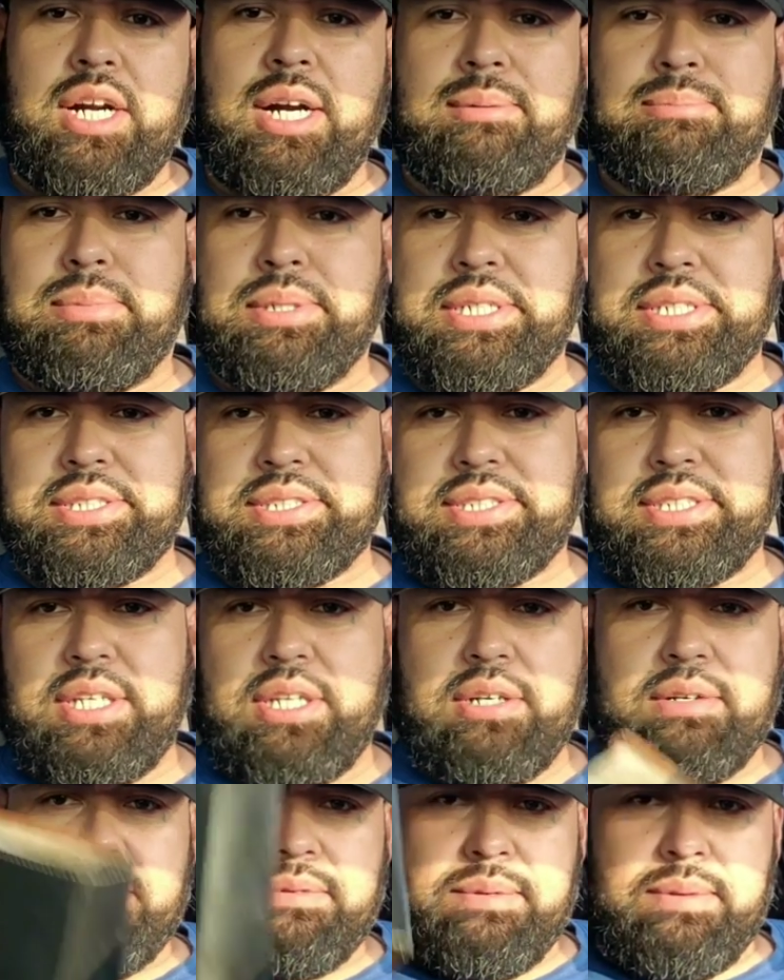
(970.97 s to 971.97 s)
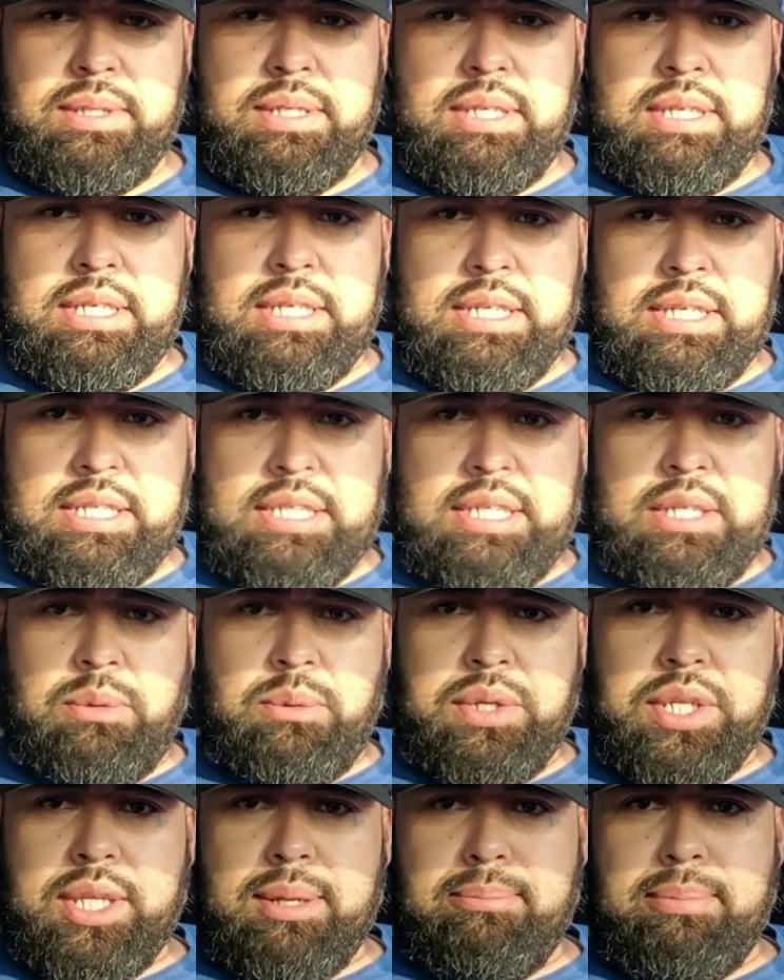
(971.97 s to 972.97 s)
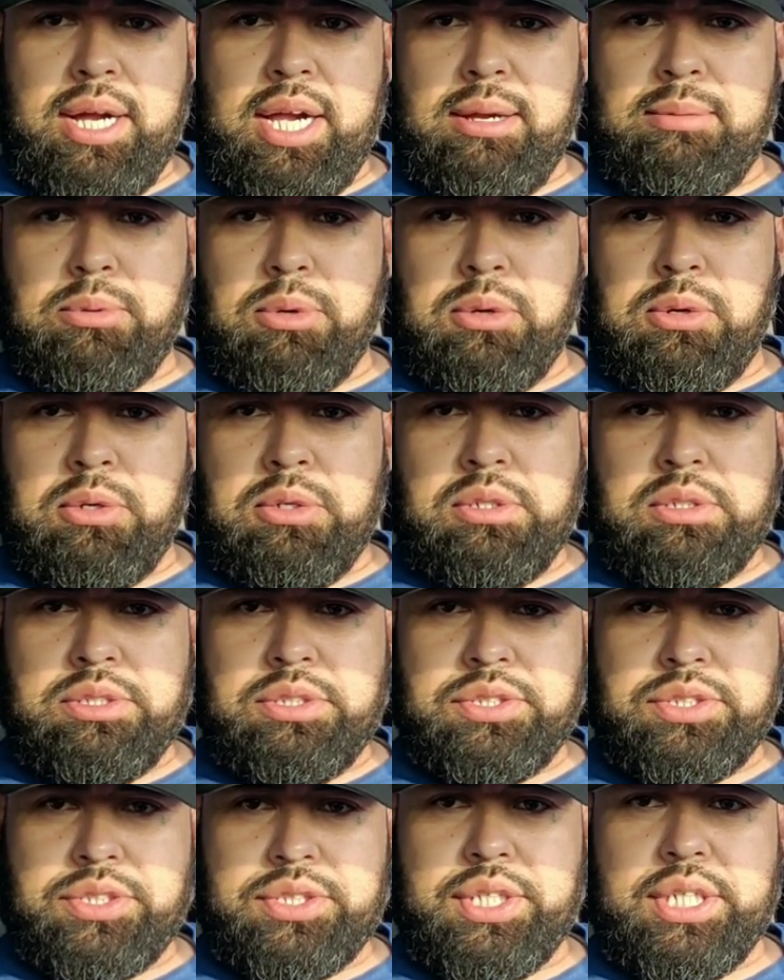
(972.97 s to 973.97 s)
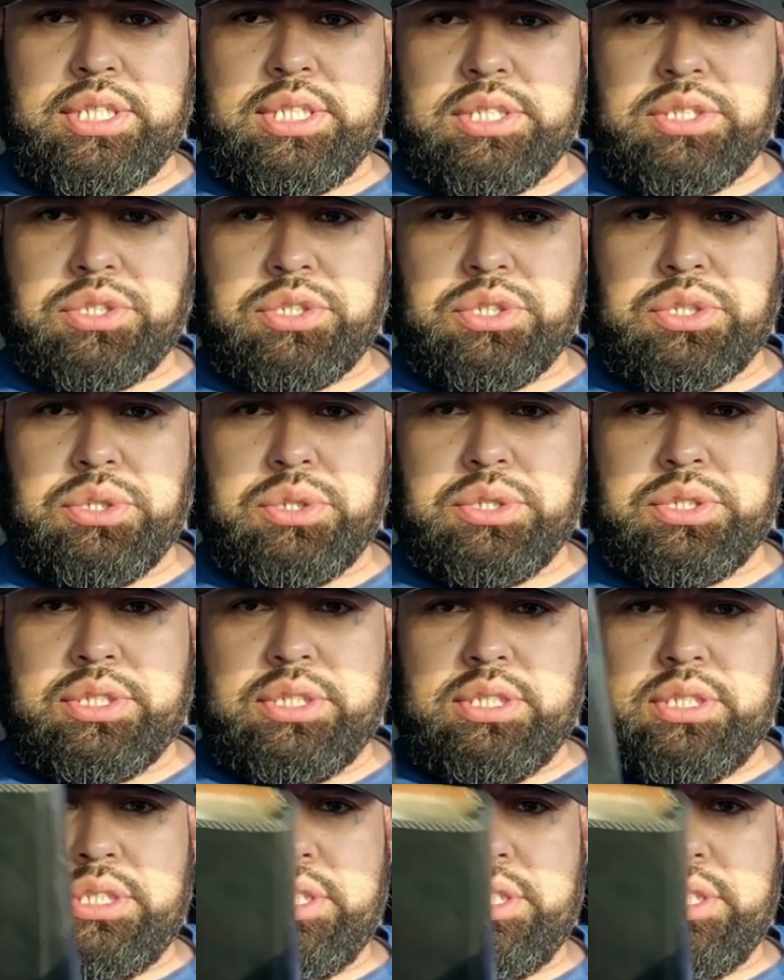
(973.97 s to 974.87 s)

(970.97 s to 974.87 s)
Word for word: humble yourself read the bible seek the truth